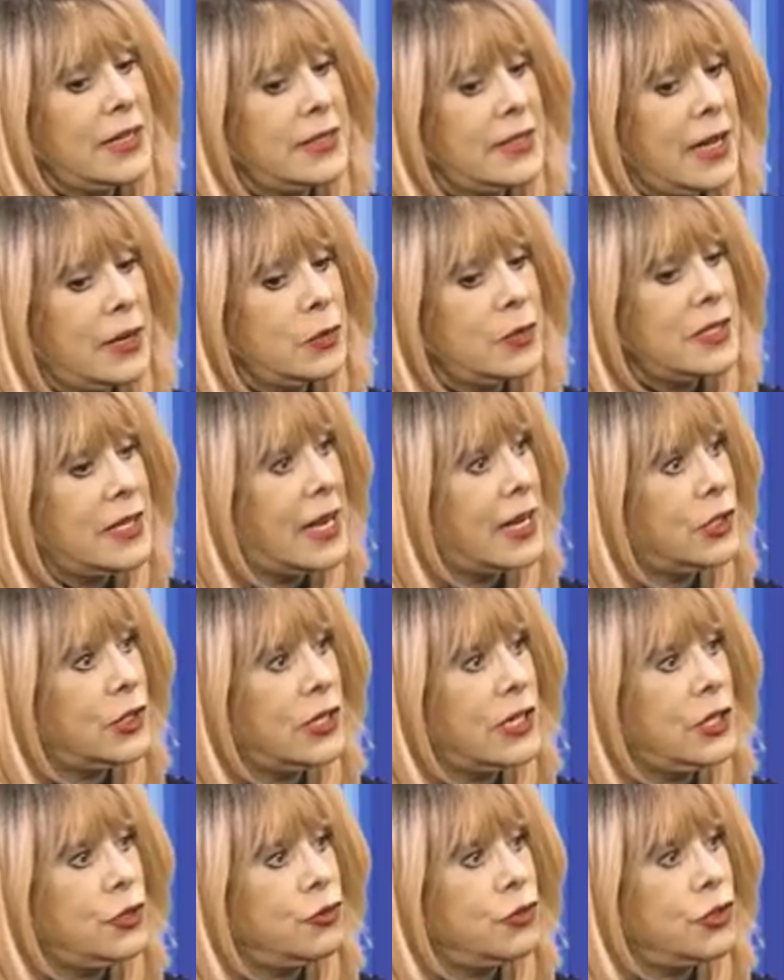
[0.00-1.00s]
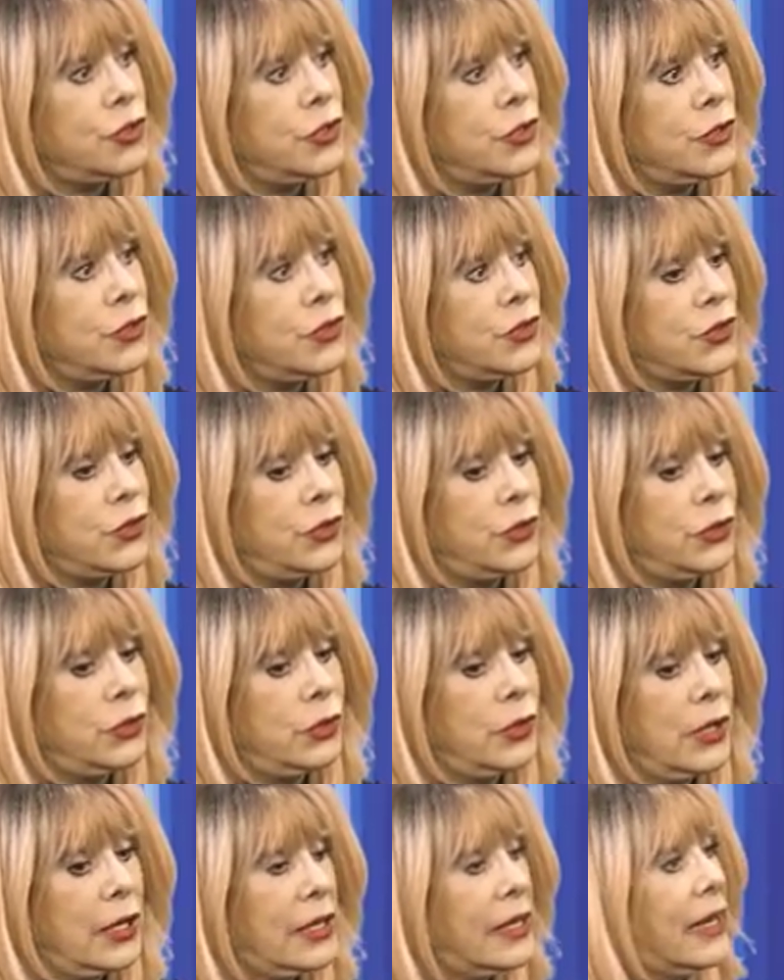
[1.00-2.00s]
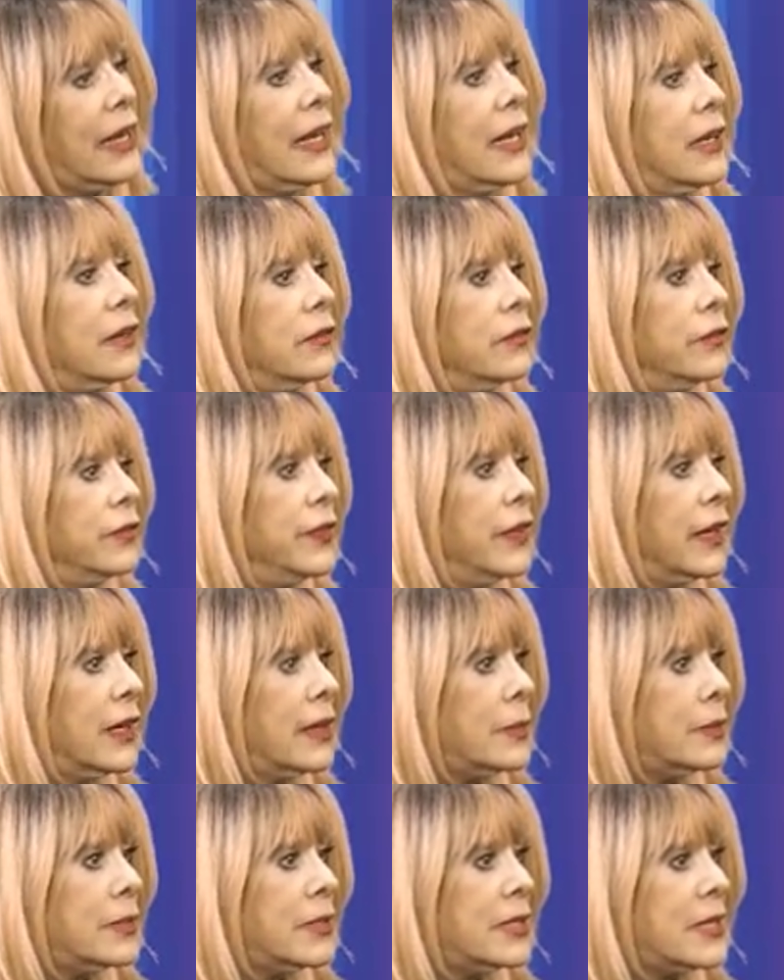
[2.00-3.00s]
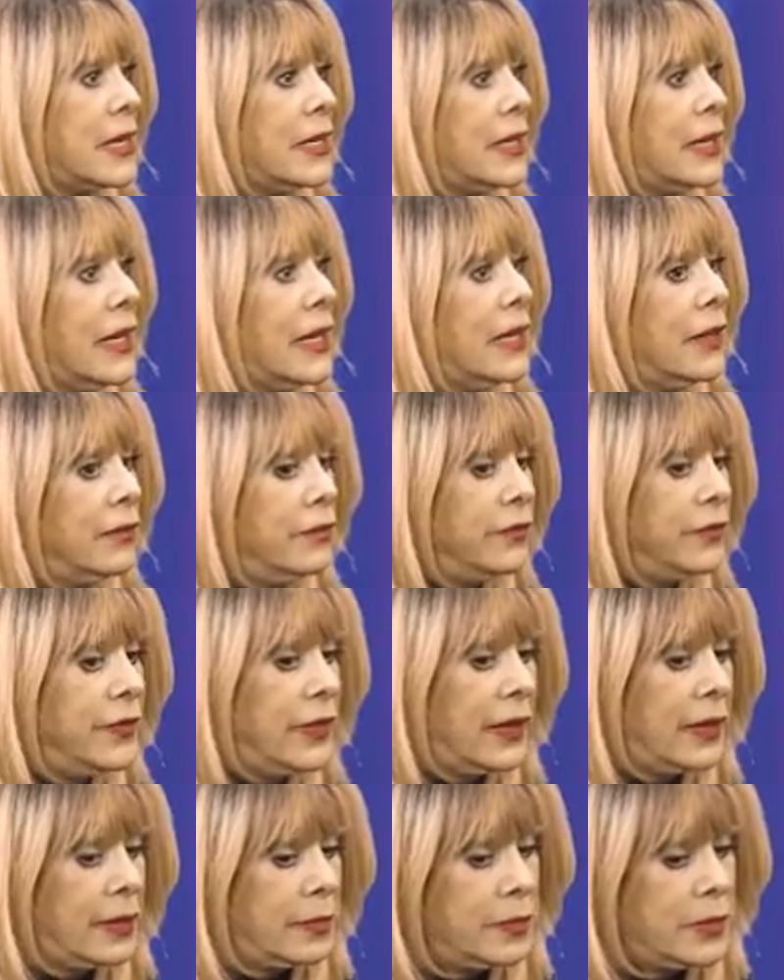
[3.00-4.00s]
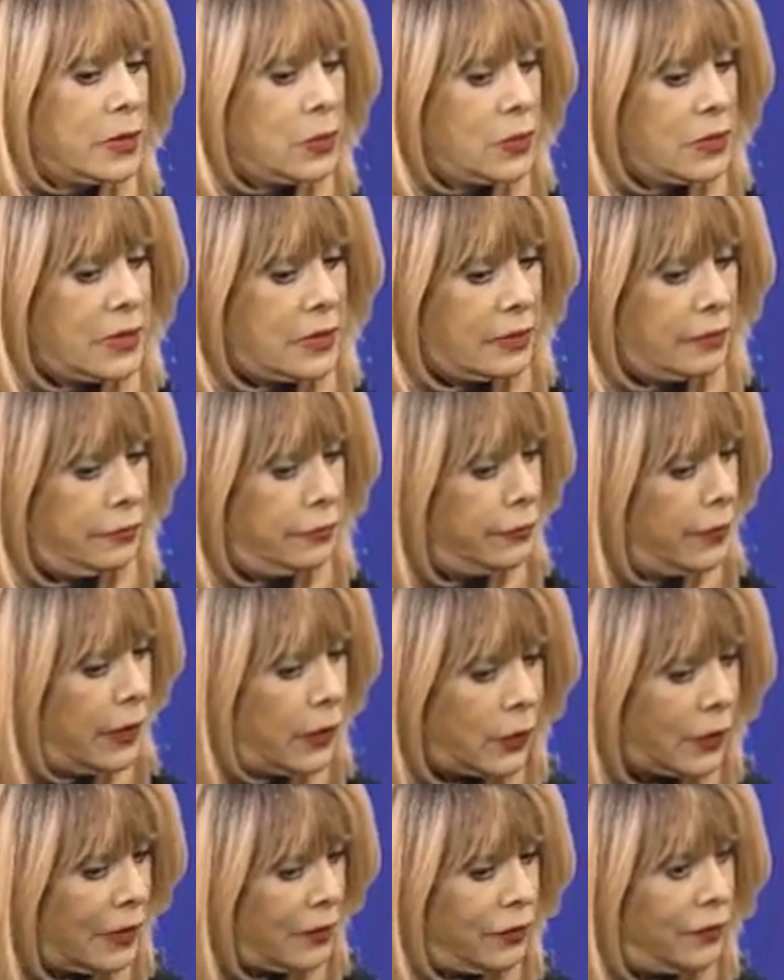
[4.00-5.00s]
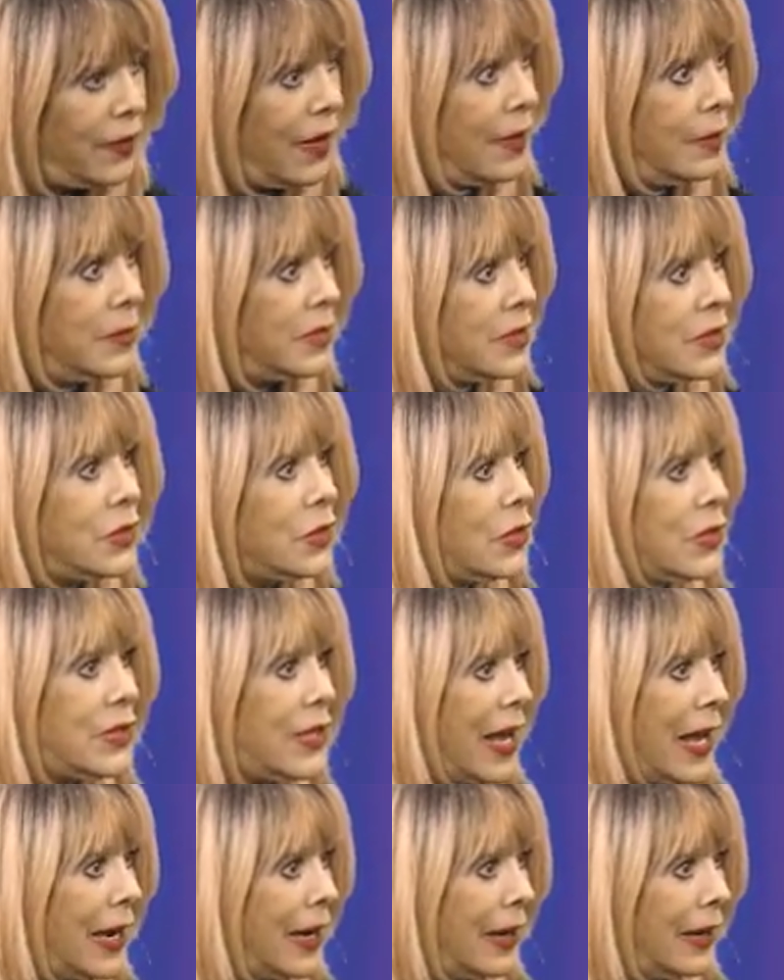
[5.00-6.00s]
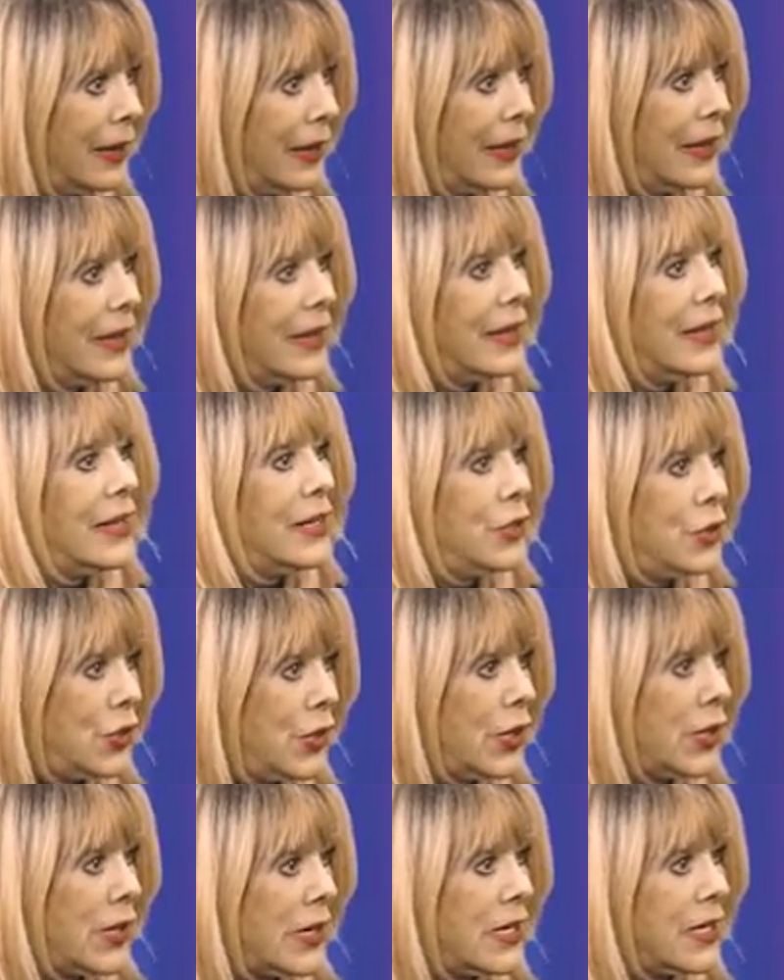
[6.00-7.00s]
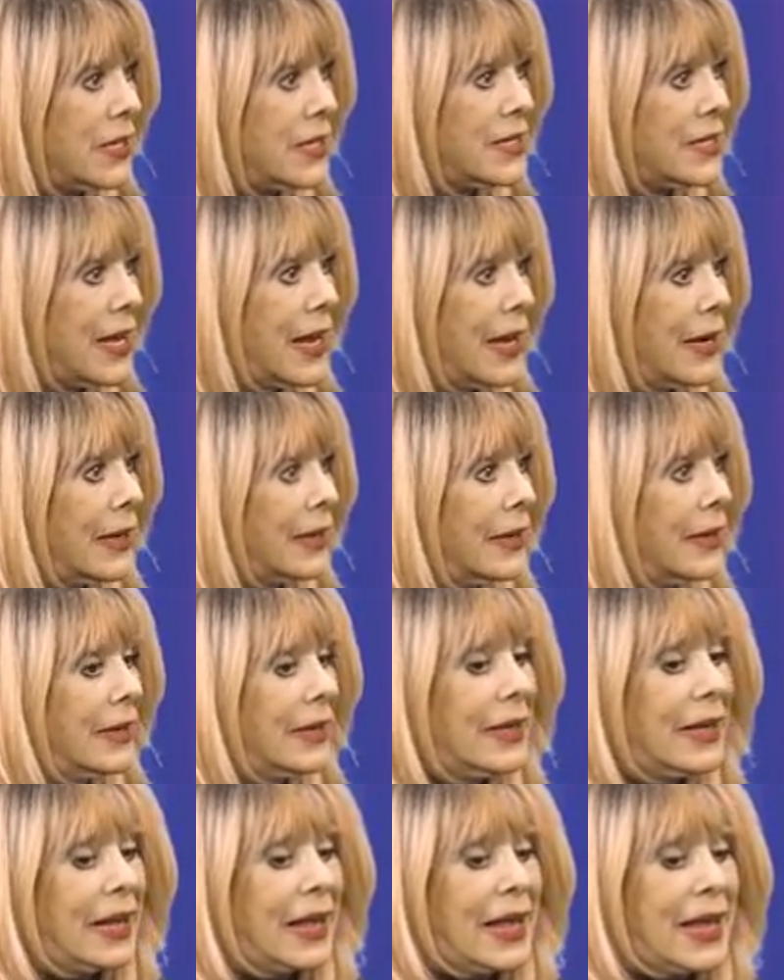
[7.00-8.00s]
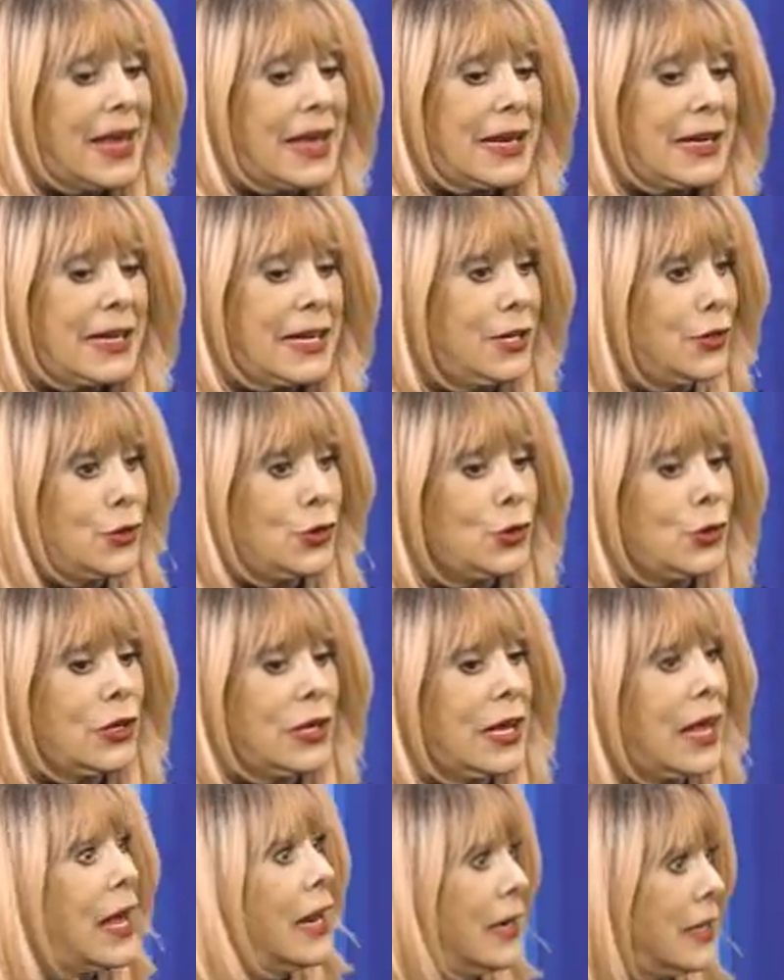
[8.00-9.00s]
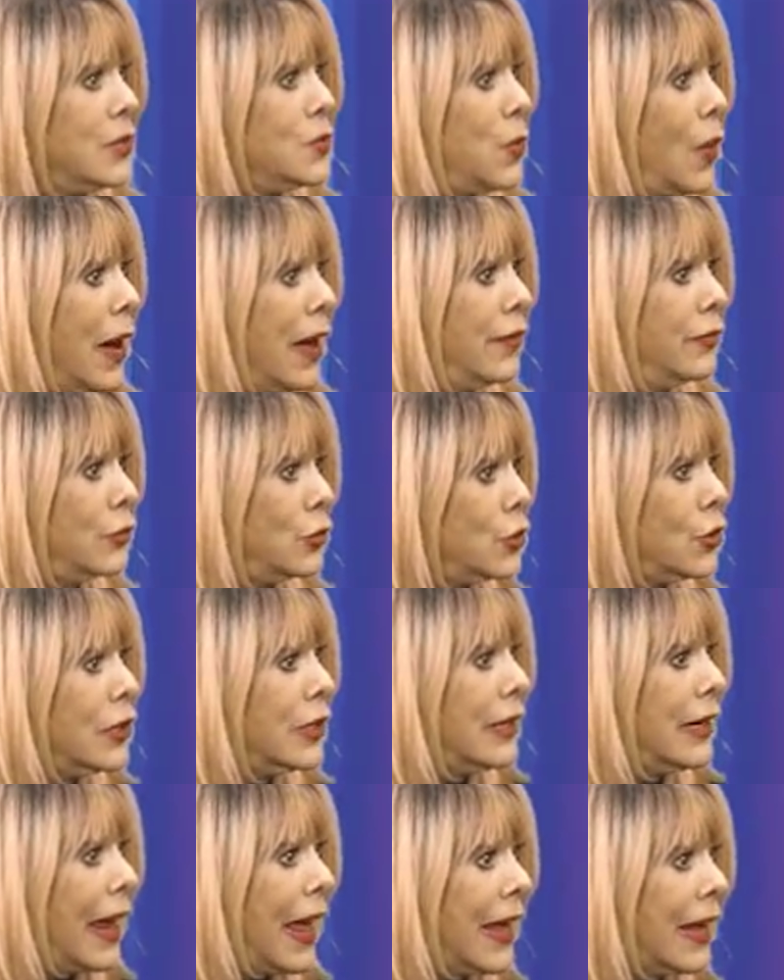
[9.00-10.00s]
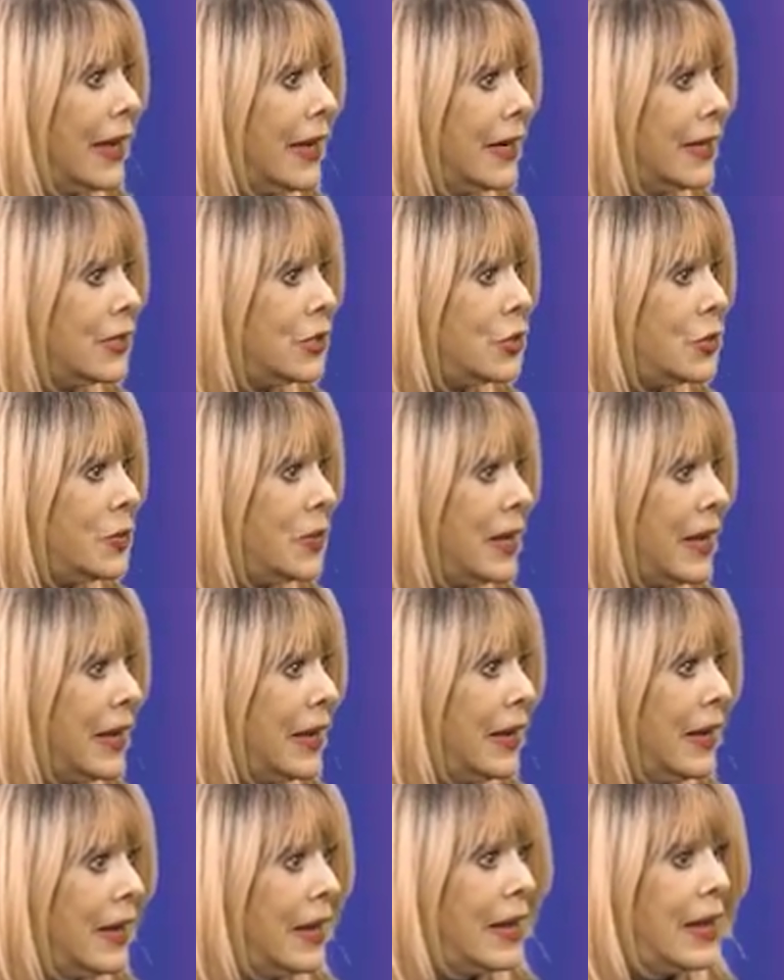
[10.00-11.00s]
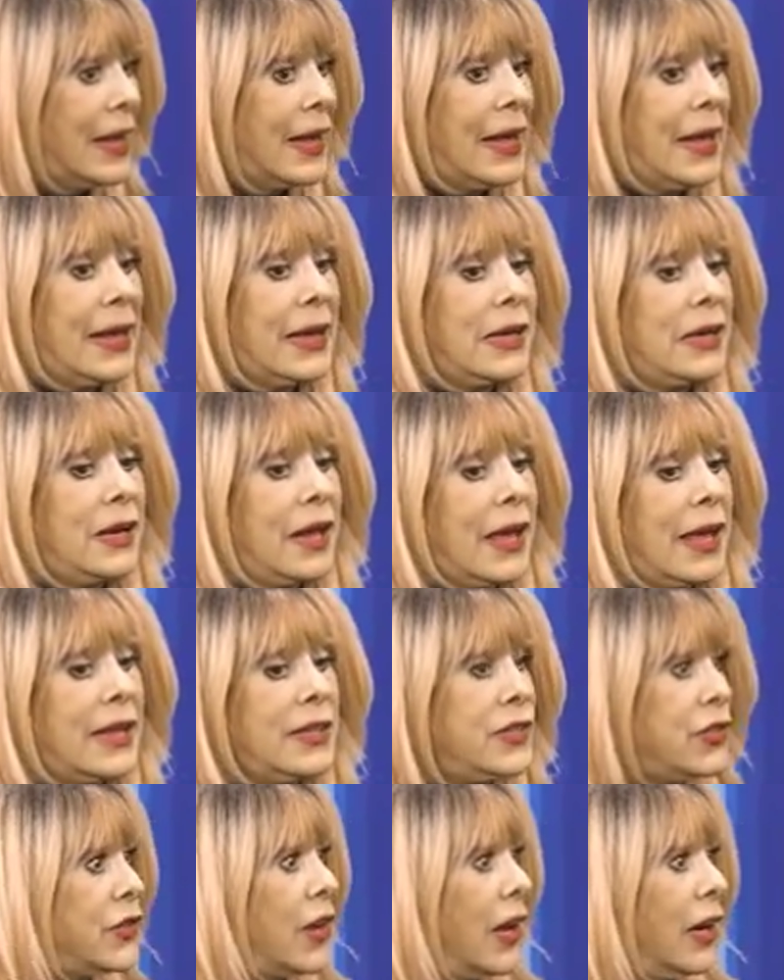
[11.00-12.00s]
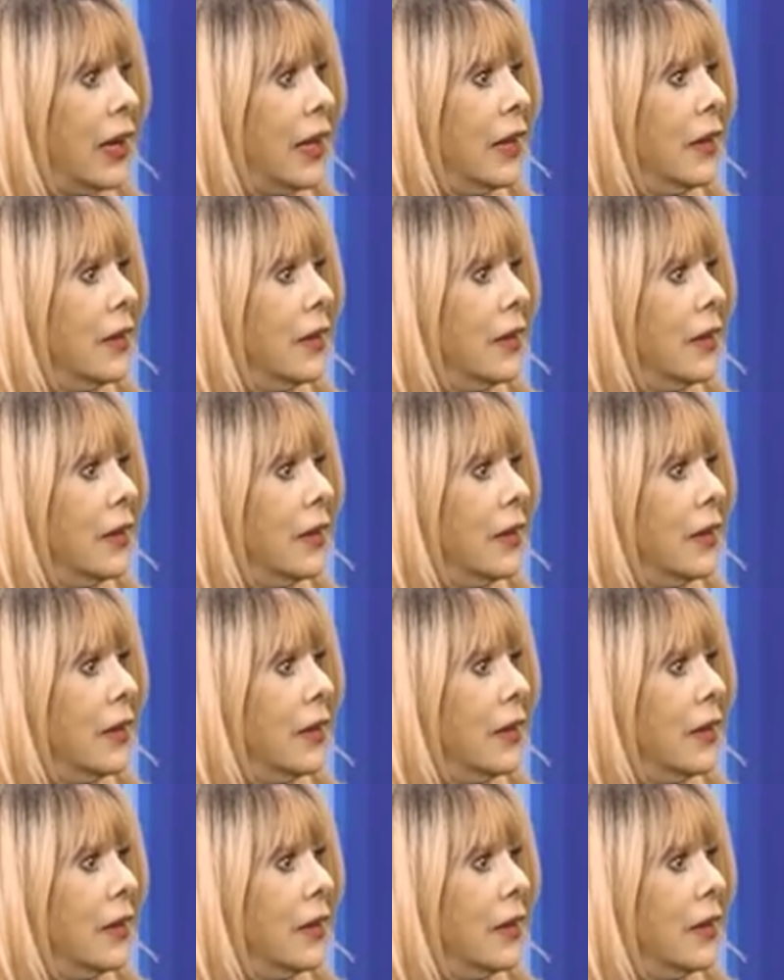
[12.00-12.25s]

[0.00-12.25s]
I was actually introduced to Ian Phillips. And Ian Phillips was a very famous designer, interior designer. And he and his wife took a liking to me. And I studied.